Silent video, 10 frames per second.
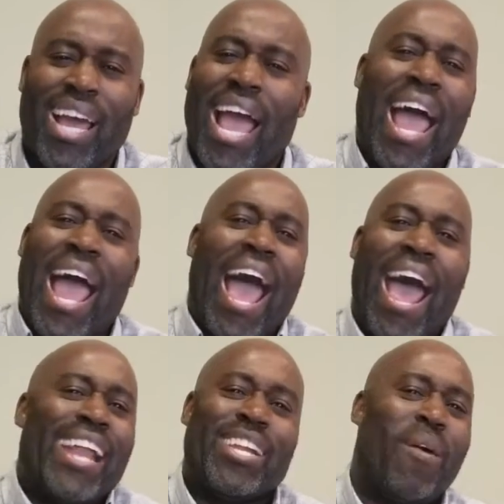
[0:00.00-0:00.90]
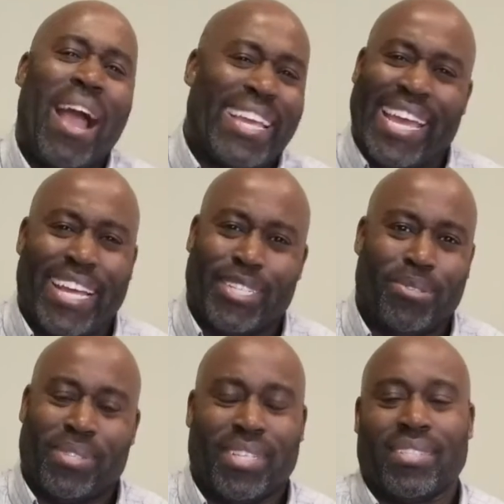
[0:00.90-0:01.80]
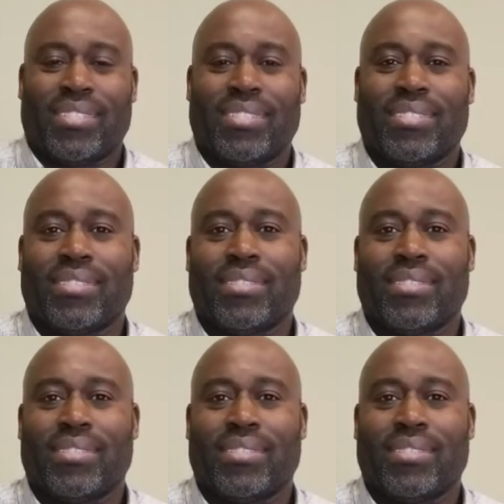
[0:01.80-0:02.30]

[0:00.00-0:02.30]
I know I can't do this.